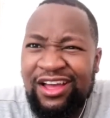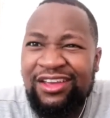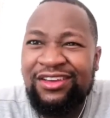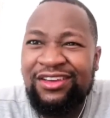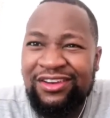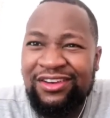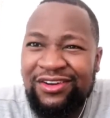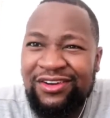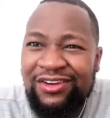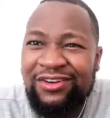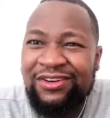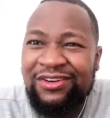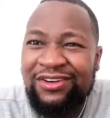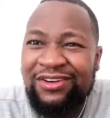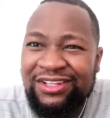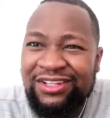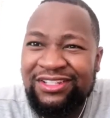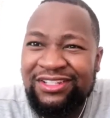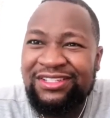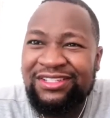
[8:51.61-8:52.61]

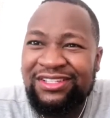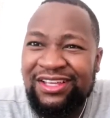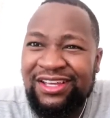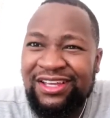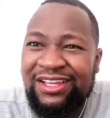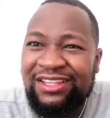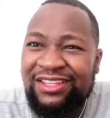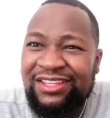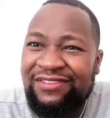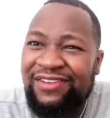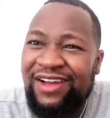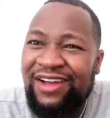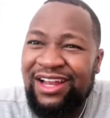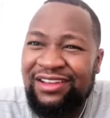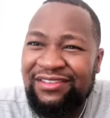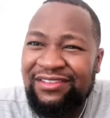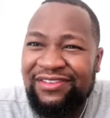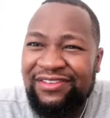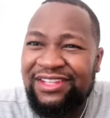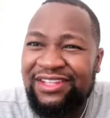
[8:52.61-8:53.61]
it's the
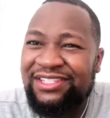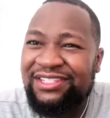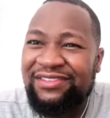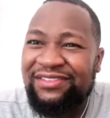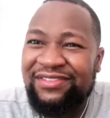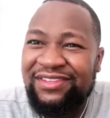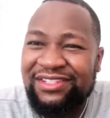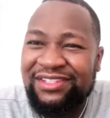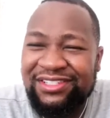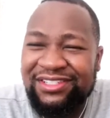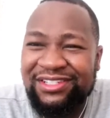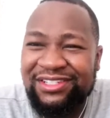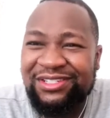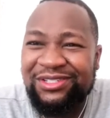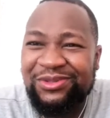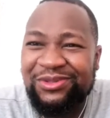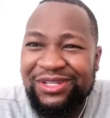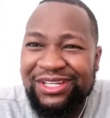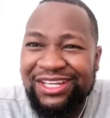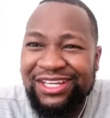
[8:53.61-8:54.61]
Diwali festivals
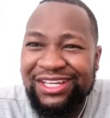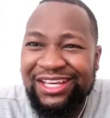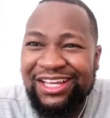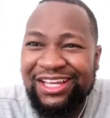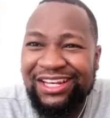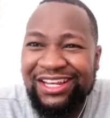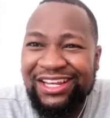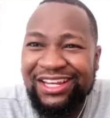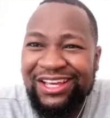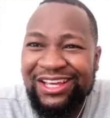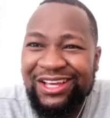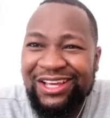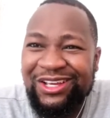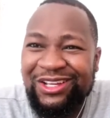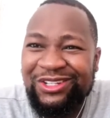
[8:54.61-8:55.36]
this weekend.